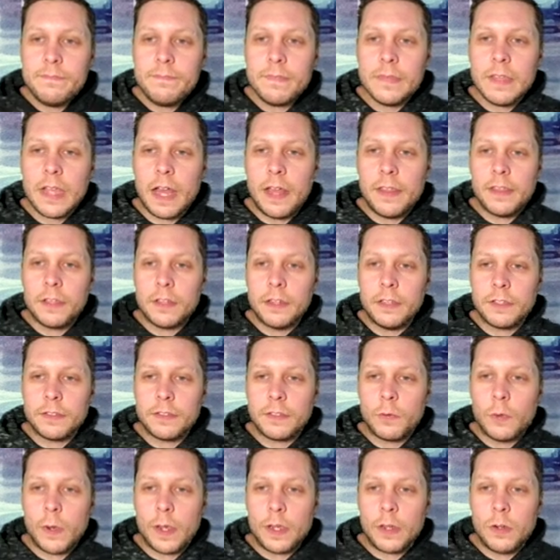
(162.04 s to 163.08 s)
I think it looks
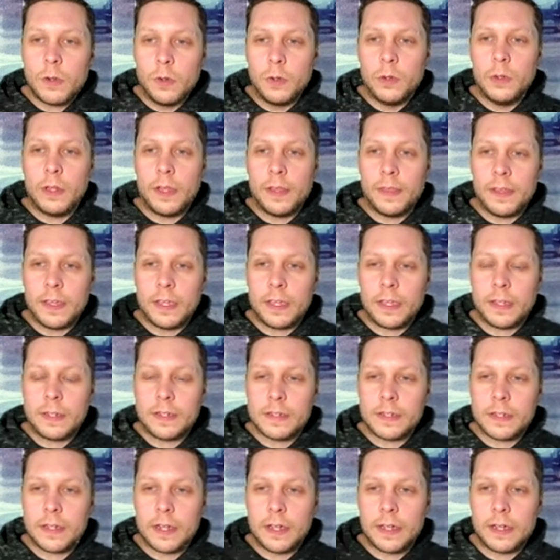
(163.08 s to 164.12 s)
quite cool. I think it,
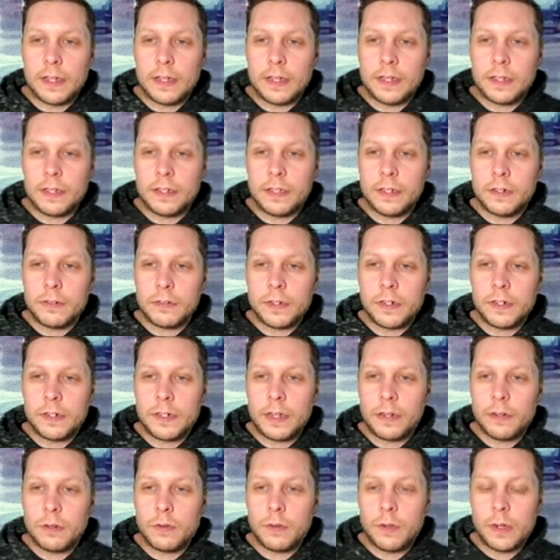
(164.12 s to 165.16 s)
you know, turned
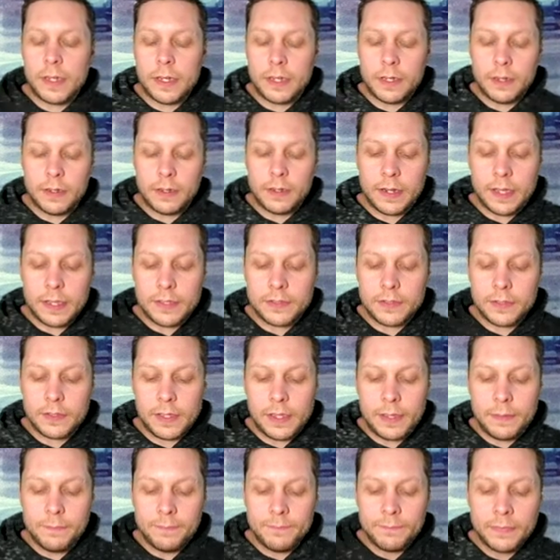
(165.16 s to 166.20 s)
out quite
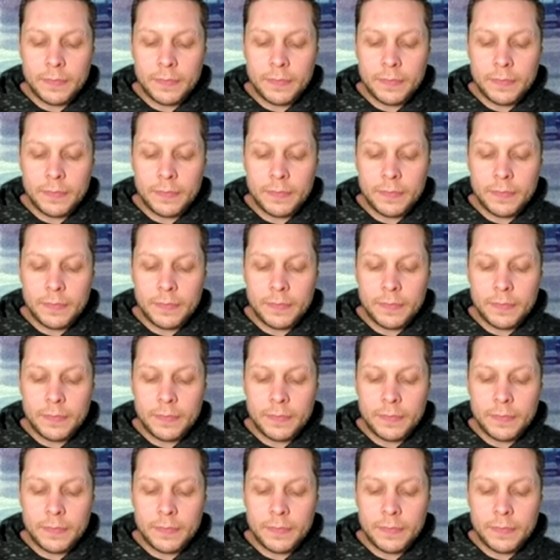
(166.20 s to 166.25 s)
nicely.